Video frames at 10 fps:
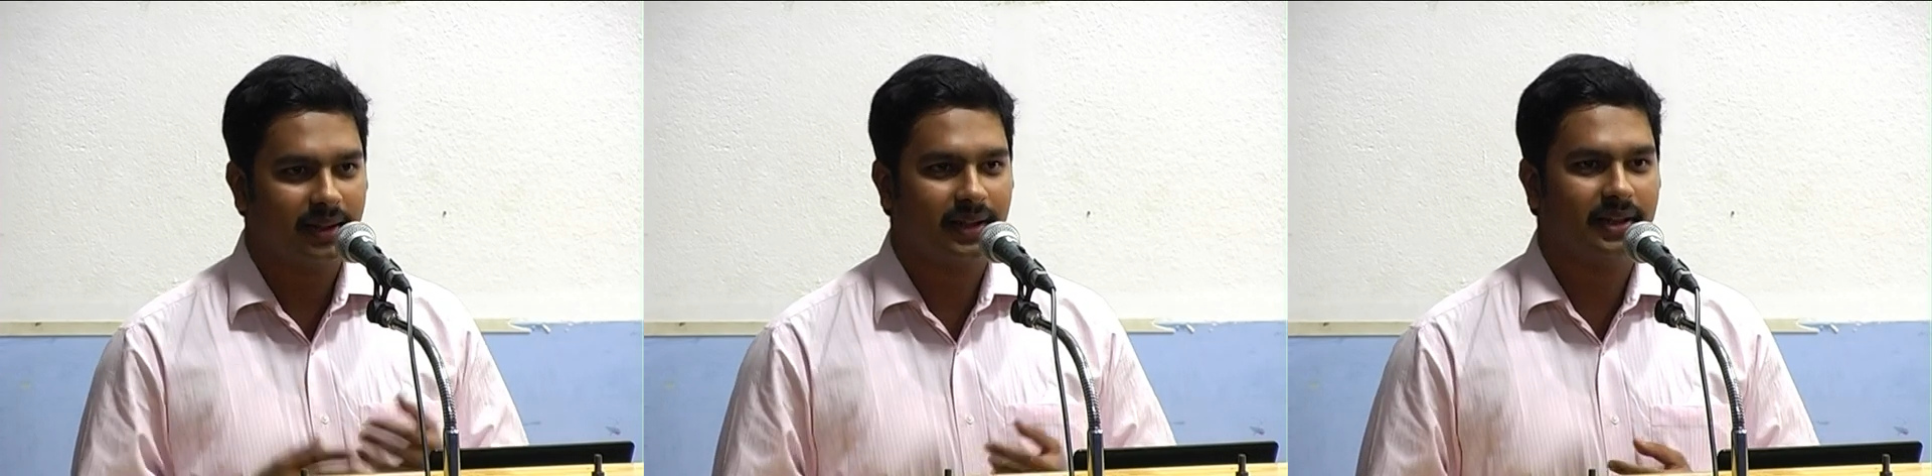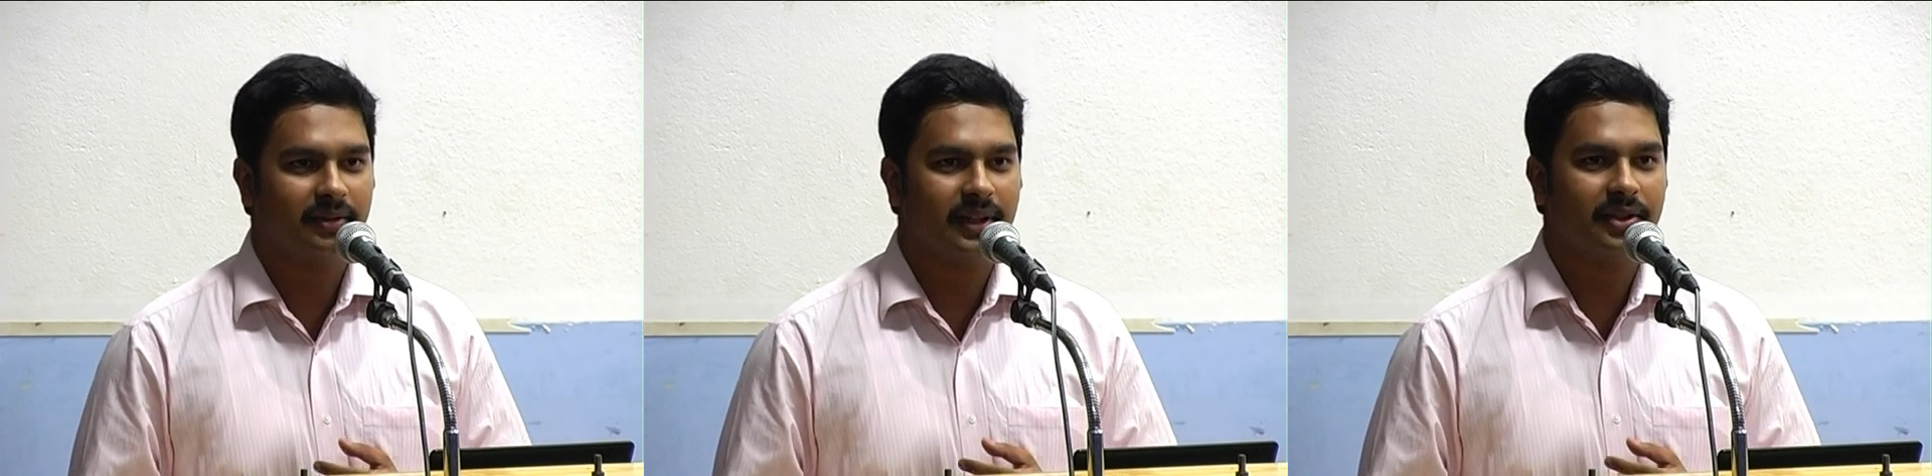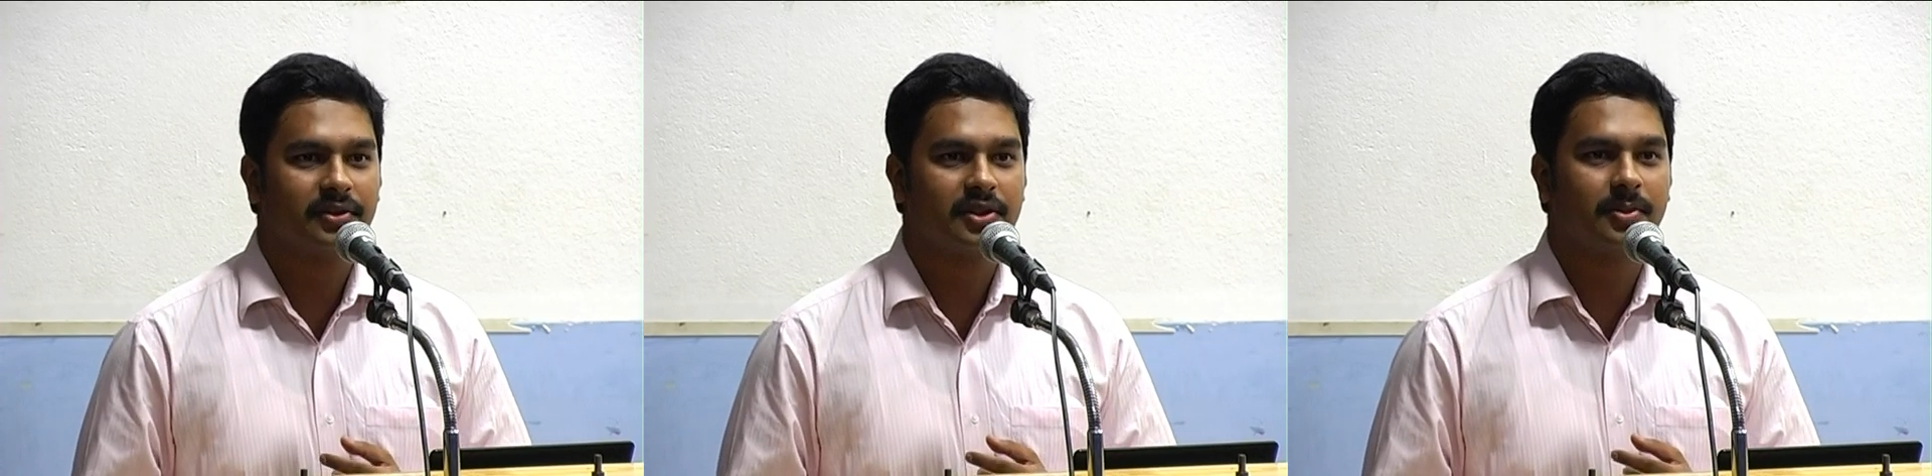kind of
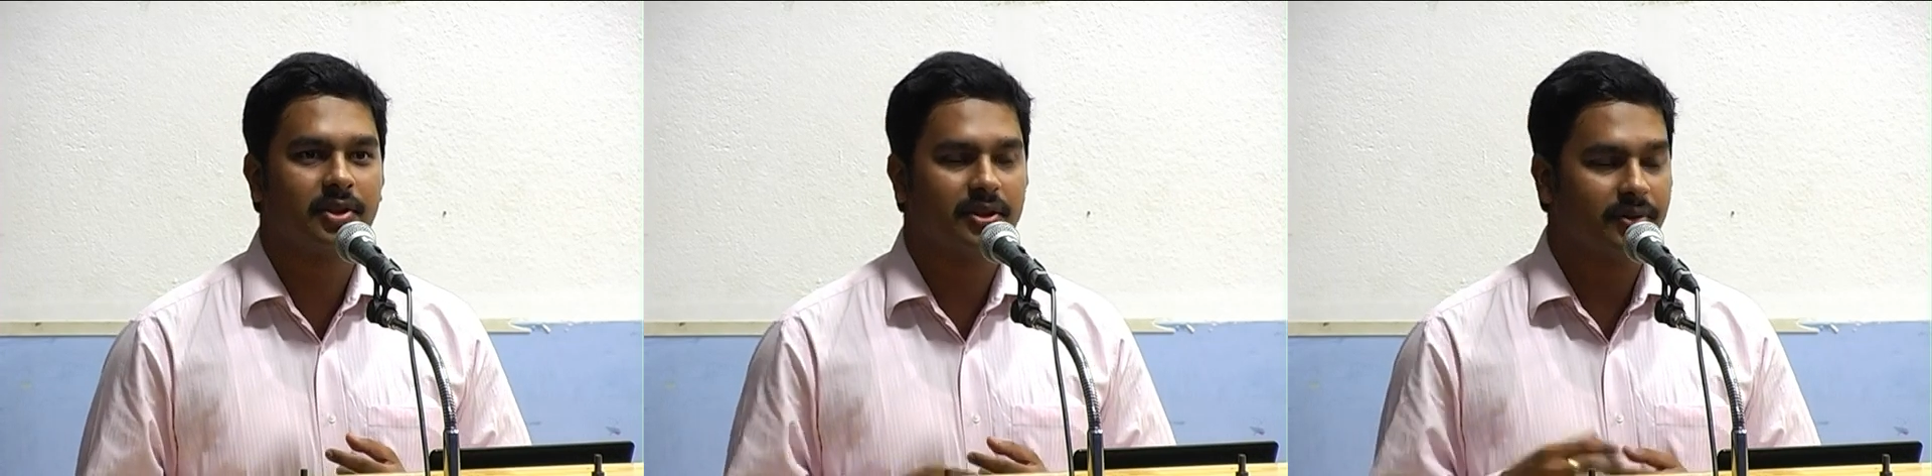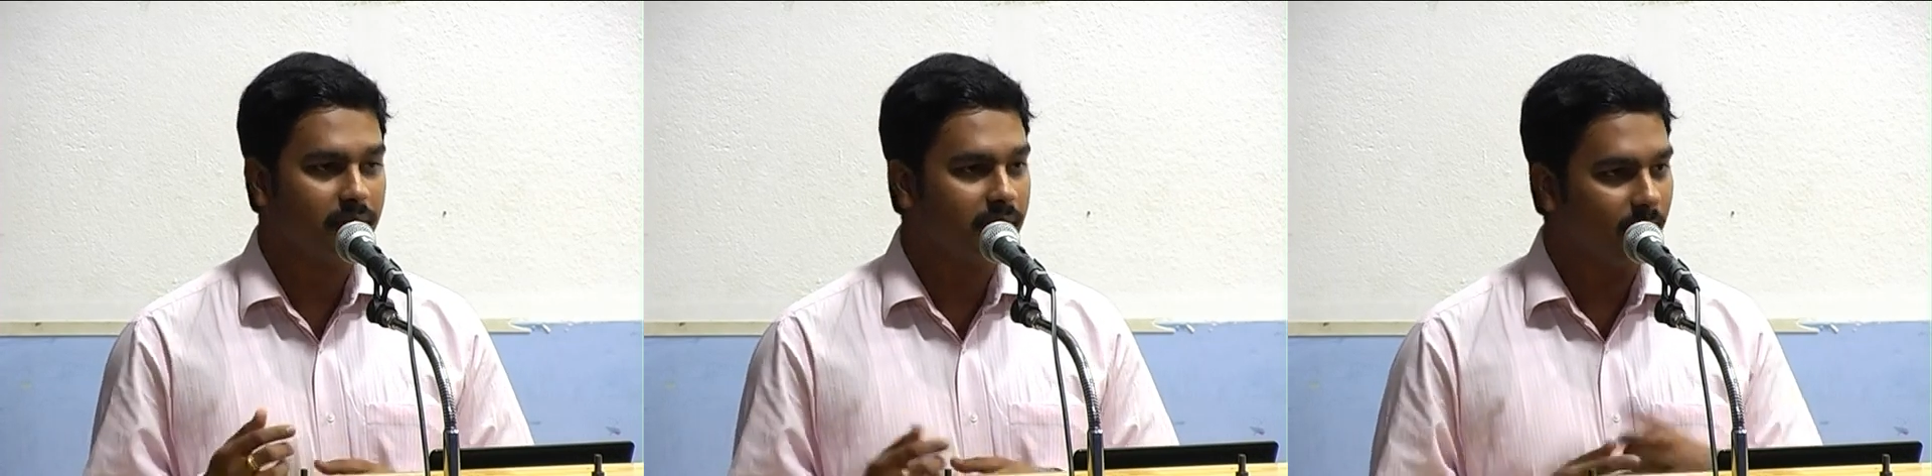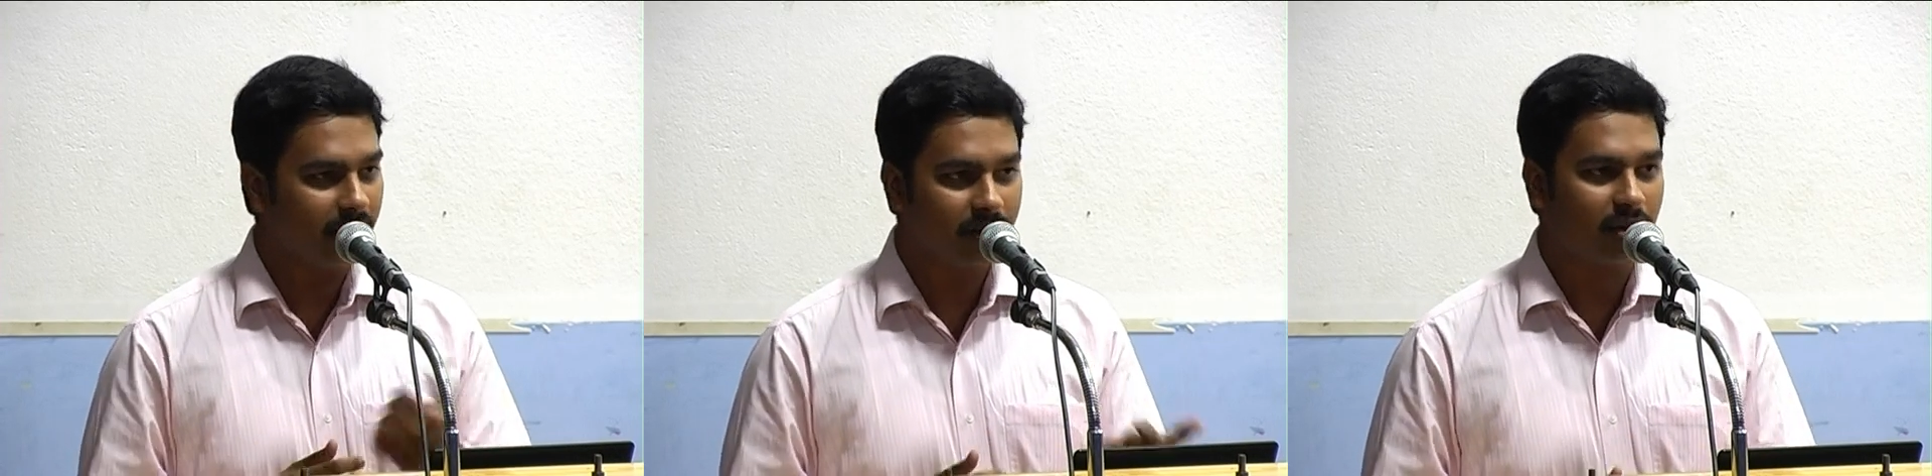dangerous because you took
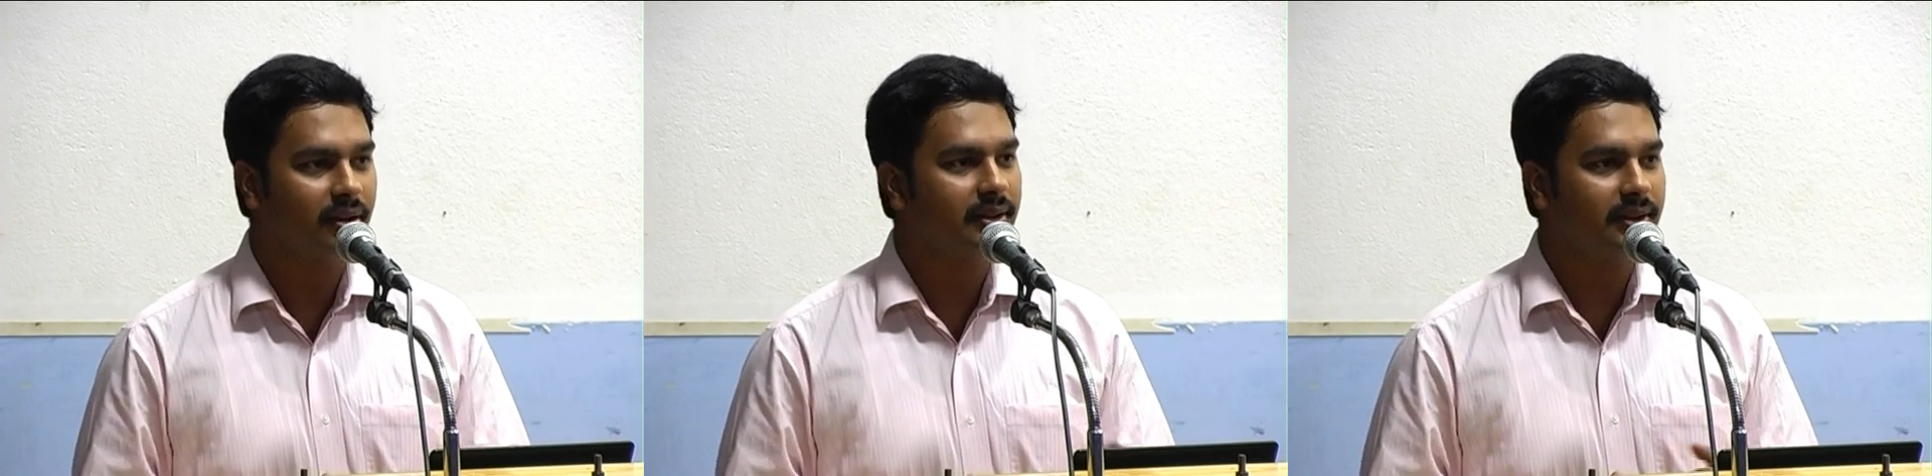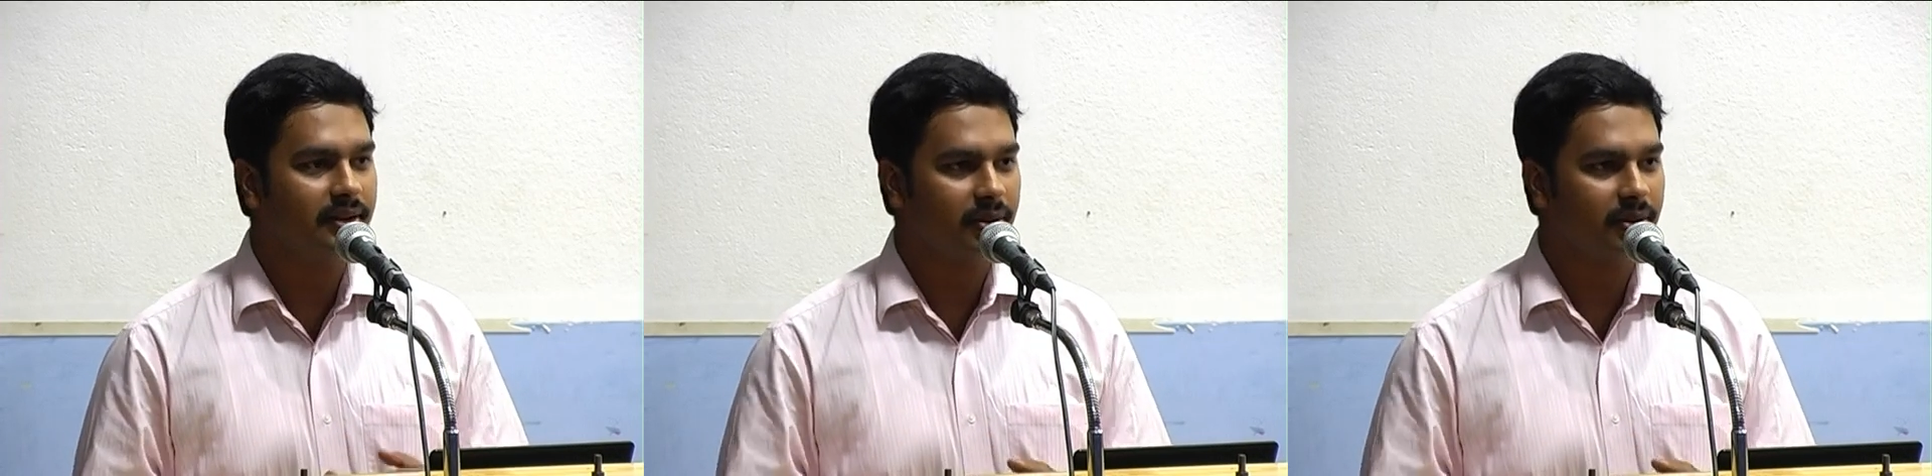one wrong turn,